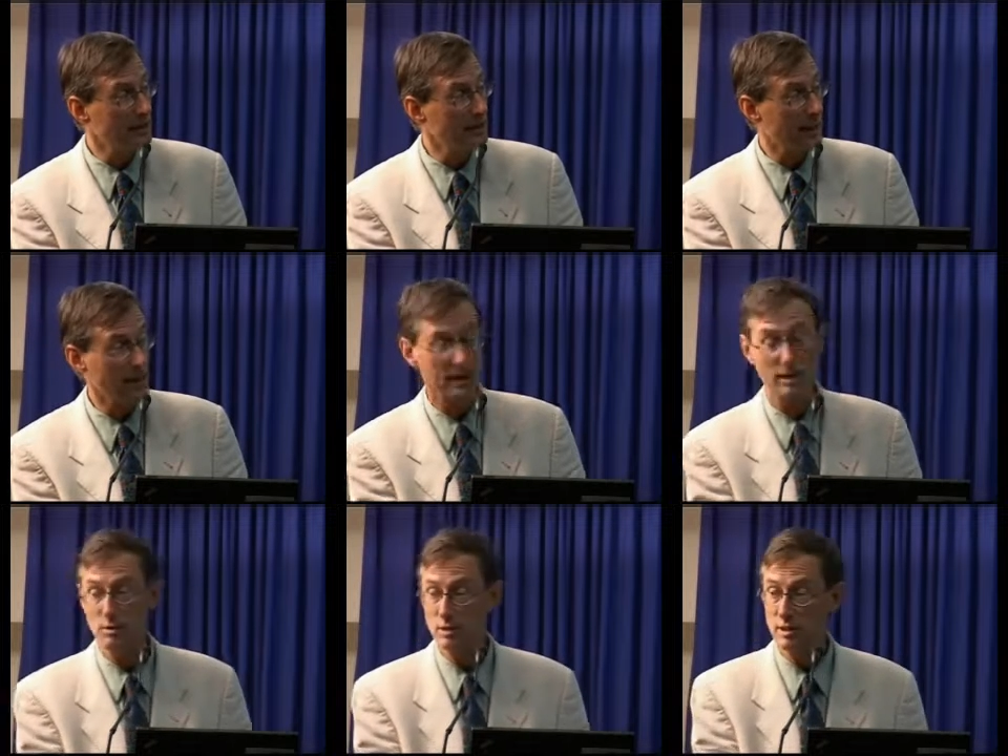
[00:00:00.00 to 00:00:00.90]
He did
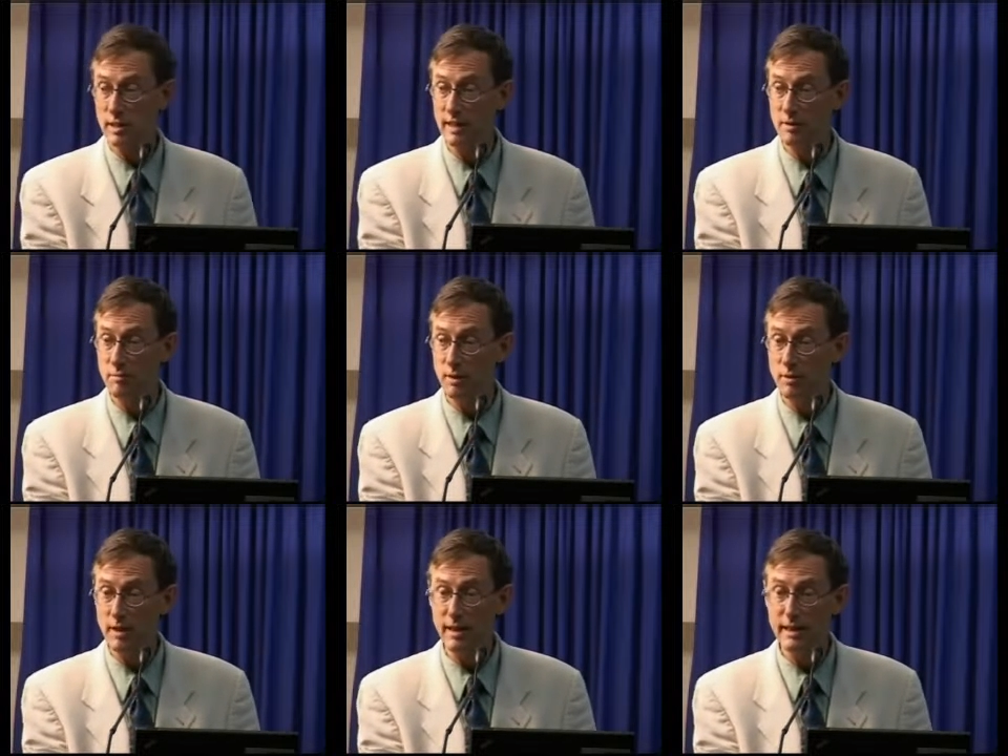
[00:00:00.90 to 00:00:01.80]
actually lose the sight of
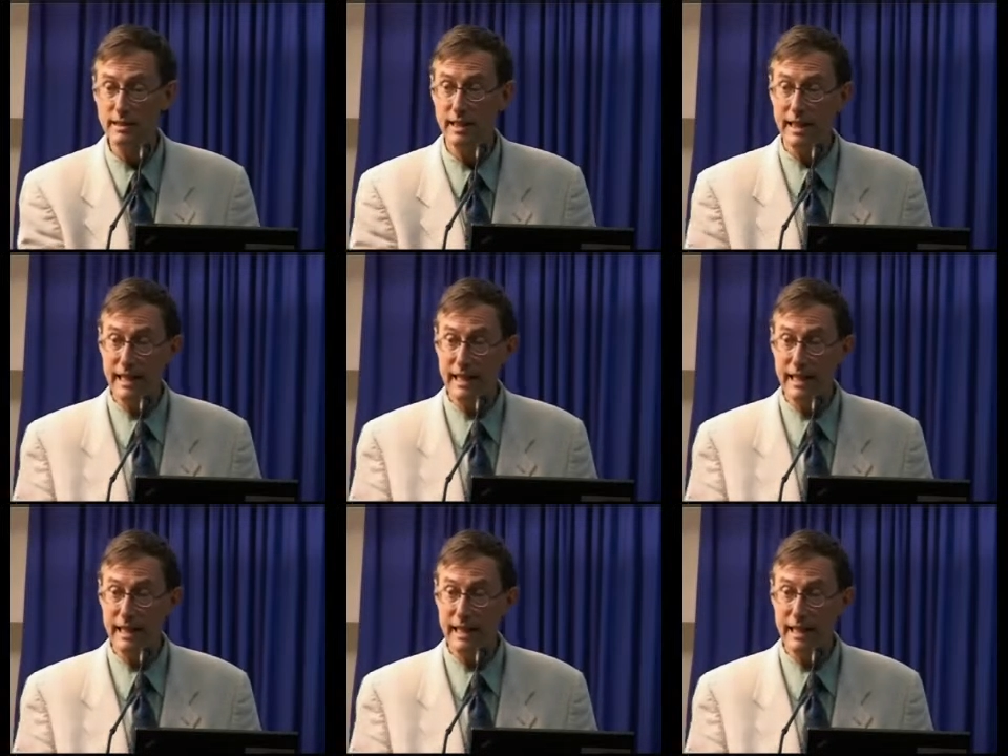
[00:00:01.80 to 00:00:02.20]
both eyes.